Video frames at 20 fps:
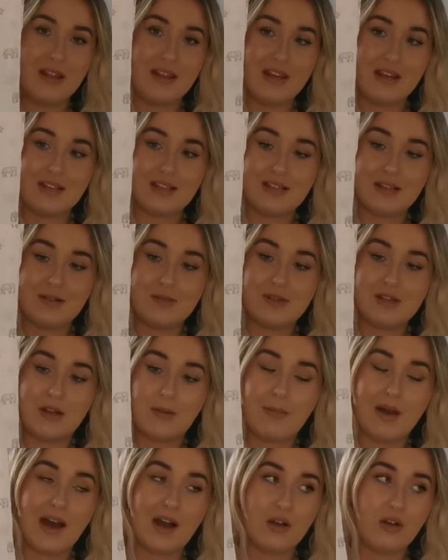me this, it was in
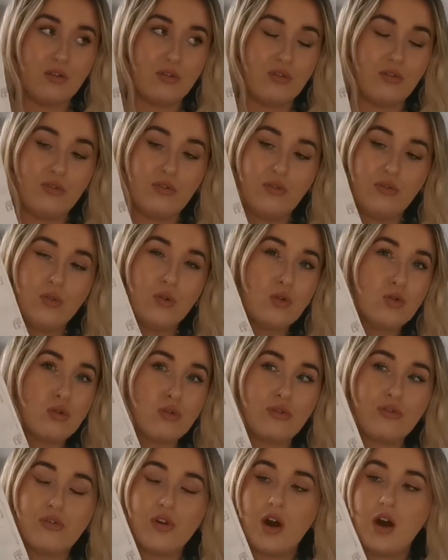a pack of 4
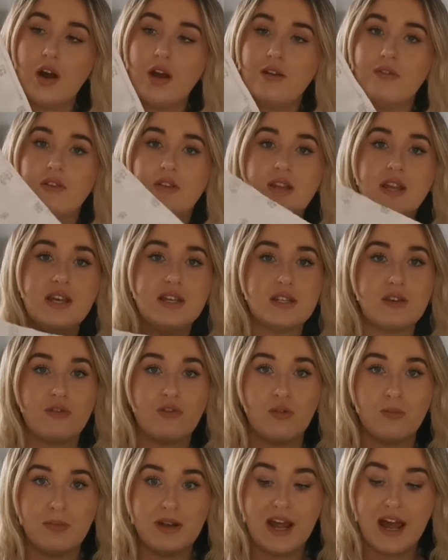or 5, and these are
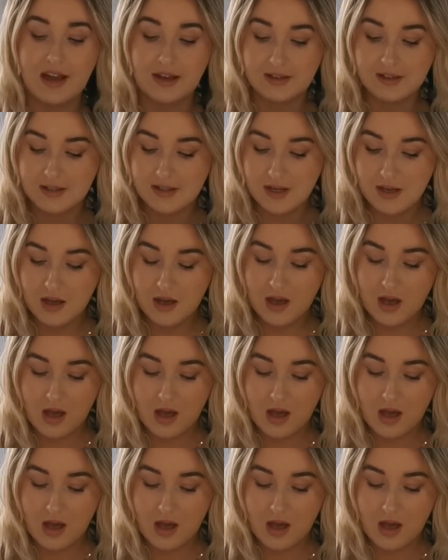from Next.